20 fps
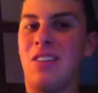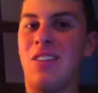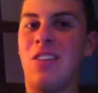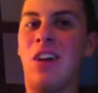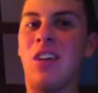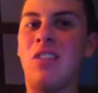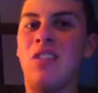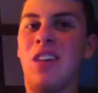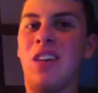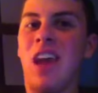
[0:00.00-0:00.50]

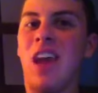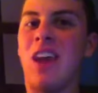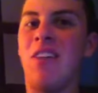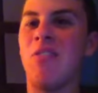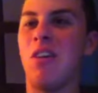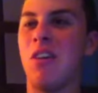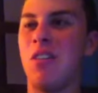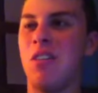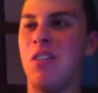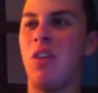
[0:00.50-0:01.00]
does have
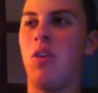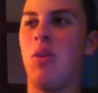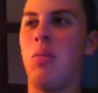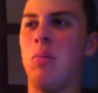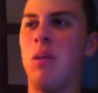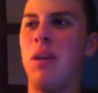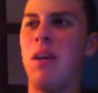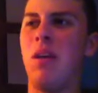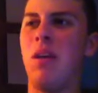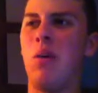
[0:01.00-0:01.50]
a little
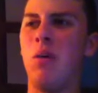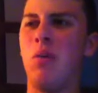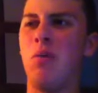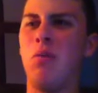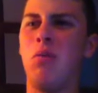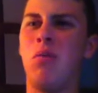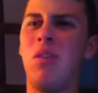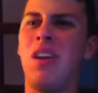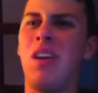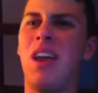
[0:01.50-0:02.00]
bit
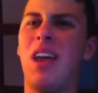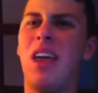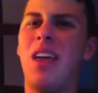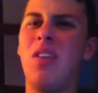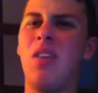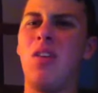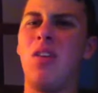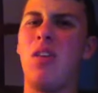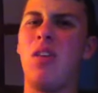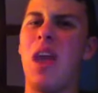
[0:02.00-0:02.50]
of, I
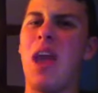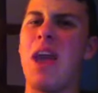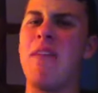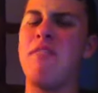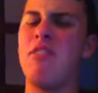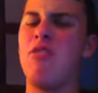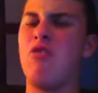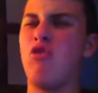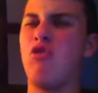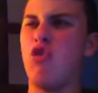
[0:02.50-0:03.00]
think the
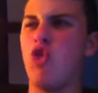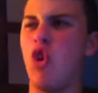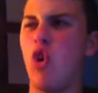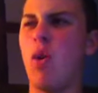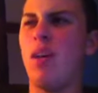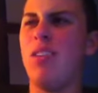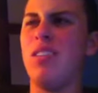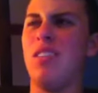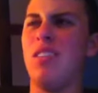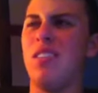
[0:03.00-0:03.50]
average Joe
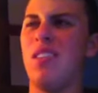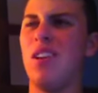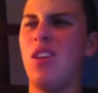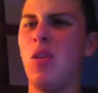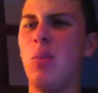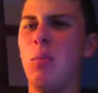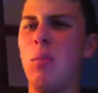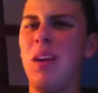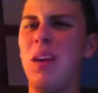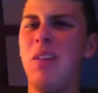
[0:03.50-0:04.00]
has a
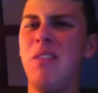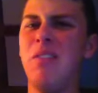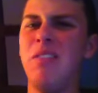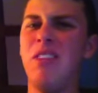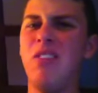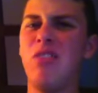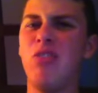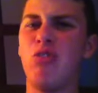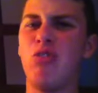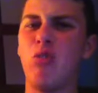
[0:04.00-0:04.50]
little bit of
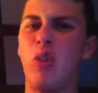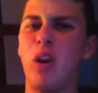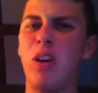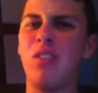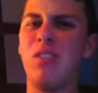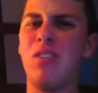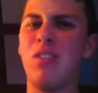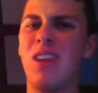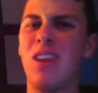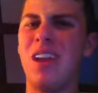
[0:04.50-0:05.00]

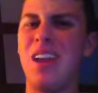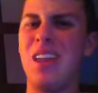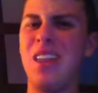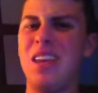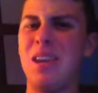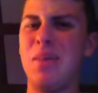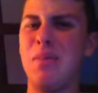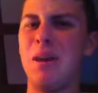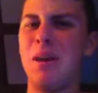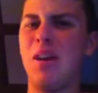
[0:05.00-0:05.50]
distrust in
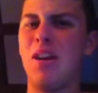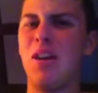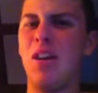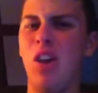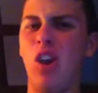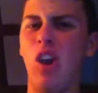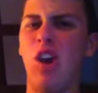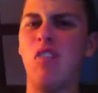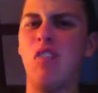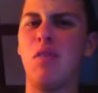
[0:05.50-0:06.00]
the
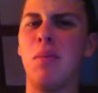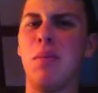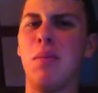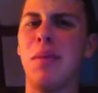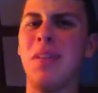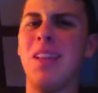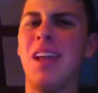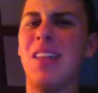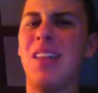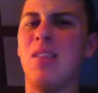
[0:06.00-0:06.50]
American government,
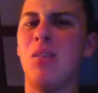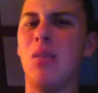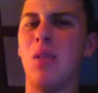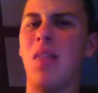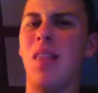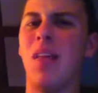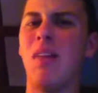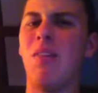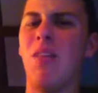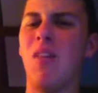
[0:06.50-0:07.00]
but not to the
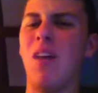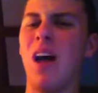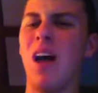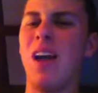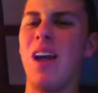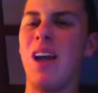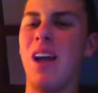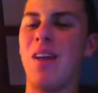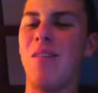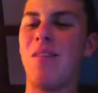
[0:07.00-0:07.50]
level
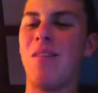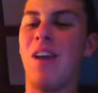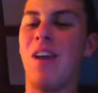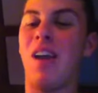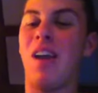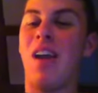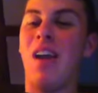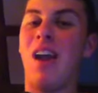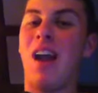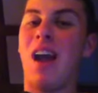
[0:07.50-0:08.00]
I have.
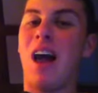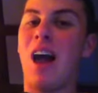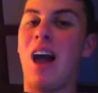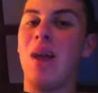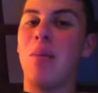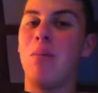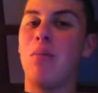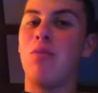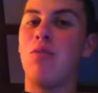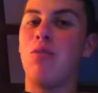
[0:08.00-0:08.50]
I
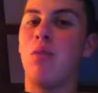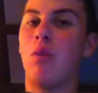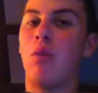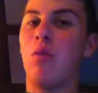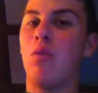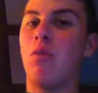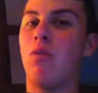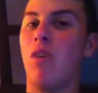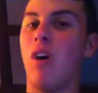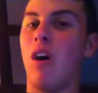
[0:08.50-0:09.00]
am so
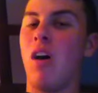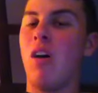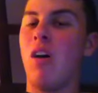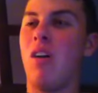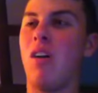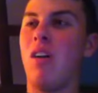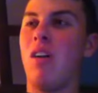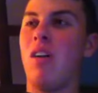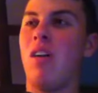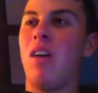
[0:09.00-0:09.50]

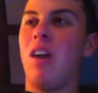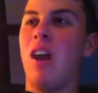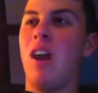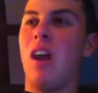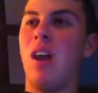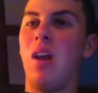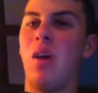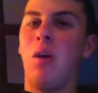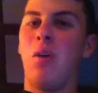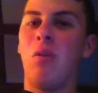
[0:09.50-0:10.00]
far,
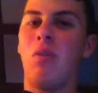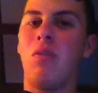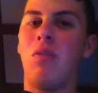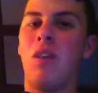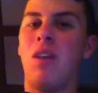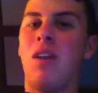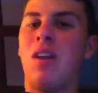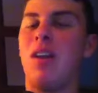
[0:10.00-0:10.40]
if